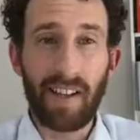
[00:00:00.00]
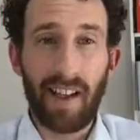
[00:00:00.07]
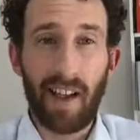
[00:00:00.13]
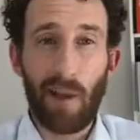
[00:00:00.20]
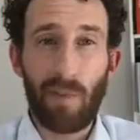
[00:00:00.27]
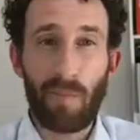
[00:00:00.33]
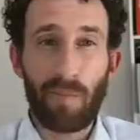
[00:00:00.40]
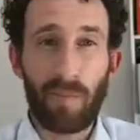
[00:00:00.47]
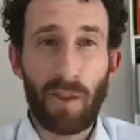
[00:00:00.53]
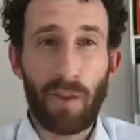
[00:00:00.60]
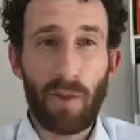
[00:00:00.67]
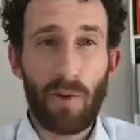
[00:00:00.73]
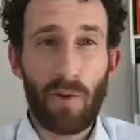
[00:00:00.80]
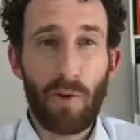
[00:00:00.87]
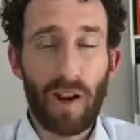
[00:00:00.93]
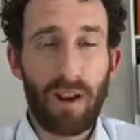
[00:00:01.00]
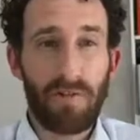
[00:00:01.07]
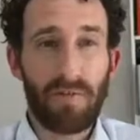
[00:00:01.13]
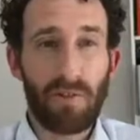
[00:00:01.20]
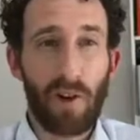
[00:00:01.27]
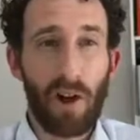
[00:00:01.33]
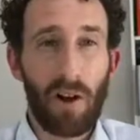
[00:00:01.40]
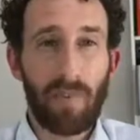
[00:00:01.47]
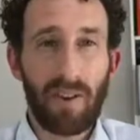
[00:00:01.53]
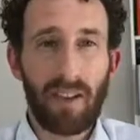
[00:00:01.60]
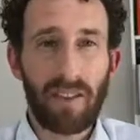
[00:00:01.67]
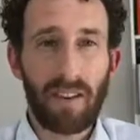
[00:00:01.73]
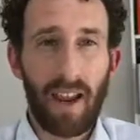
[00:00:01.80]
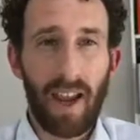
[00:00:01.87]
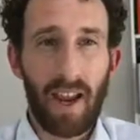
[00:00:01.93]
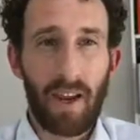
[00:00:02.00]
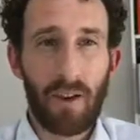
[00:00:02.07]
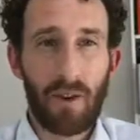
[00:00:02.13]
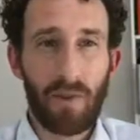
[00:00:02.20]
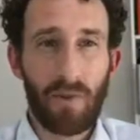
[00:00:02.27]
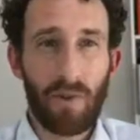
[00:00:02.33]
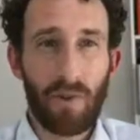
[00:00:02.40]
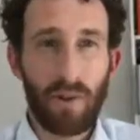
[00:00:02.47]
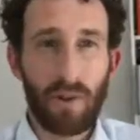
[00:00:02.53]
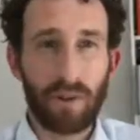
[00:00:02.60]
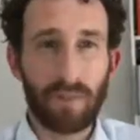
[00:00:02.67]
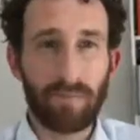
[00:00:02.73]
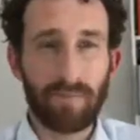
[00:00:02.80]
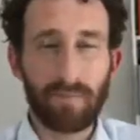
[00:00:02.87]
Now, your environment and your